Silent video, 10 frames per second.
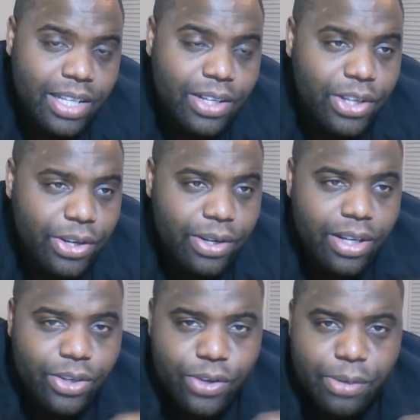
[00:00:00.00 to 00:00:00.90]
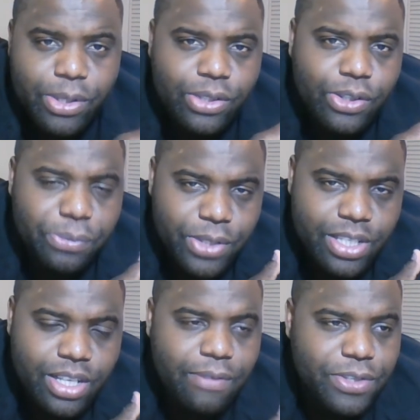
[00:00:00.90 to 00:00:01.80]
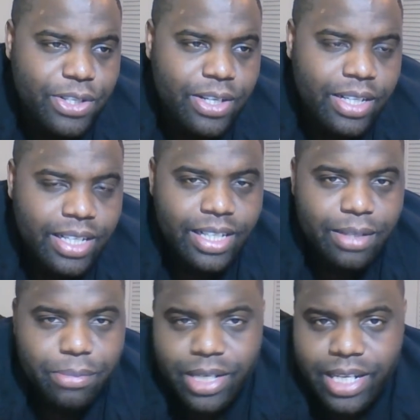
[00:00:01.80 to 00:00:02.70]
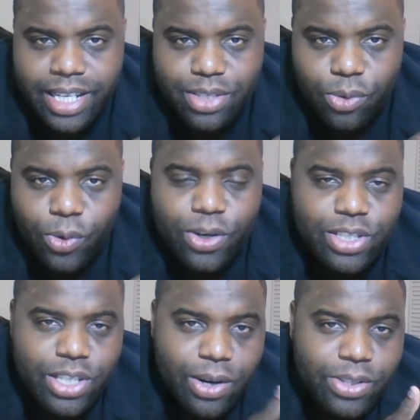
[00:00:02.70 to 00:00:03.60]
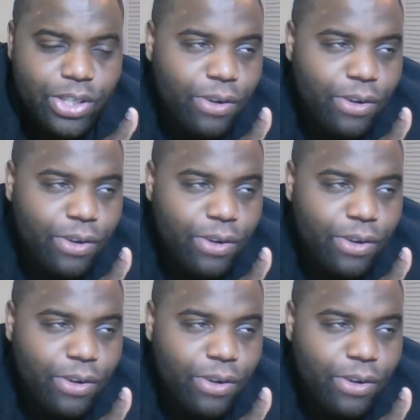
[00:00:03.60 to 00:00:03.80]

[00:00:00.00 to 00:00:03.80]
You know, you're a criminal or a police officer, but it is a war zone.